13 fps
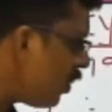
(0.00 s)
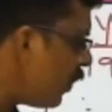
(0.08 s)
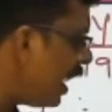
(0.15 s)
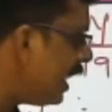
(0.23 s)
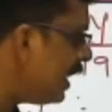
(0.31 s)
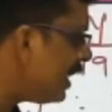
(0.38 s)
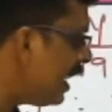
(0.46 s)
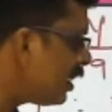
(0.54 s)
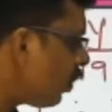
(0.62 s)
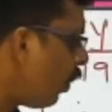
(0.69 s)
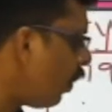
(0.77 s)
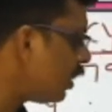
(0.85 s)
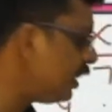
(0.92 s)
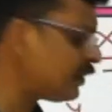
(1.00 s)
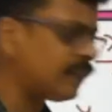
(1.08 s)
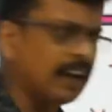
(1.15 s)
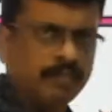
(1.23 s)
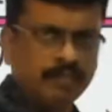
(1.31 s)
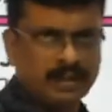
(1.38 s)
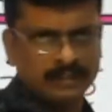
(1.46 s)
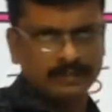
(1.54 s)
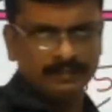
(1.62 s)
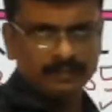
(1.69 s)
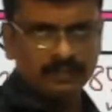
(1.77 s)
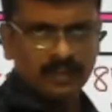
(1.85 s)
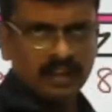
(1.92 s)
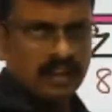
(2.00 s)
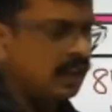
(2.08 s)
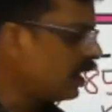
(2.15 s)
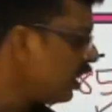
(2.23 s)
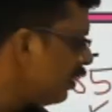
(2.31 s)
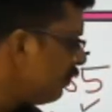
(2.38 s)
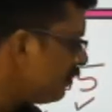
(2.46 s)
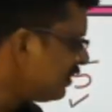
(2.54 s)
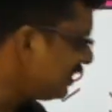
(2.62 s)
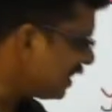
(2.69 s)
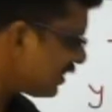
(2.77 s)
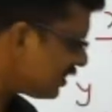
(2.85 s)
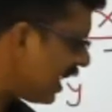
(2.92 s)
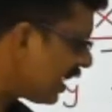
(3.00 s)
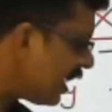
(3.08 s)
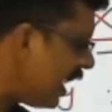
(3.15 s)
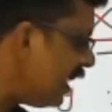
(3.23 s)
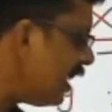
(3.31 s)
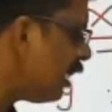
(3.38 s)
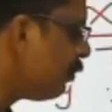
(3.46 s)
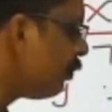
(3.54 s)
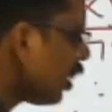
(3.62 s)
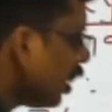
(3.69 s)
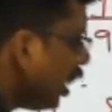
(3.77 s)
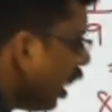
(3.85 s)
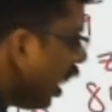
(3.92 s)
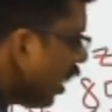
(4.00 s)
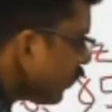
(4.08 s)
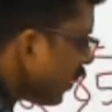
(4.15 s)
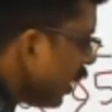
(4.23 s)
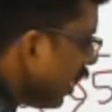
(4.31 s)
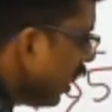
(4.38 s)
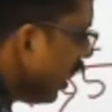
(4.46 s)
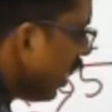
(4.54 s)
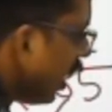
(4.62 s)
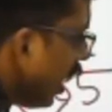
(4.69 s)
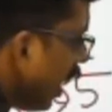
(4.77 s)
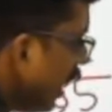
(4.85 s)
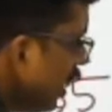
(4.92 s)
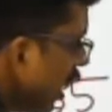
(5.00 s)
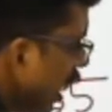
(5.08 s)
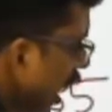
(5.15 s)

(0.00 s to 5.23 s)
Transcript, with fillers: variate on this number. Just take any number as an ideal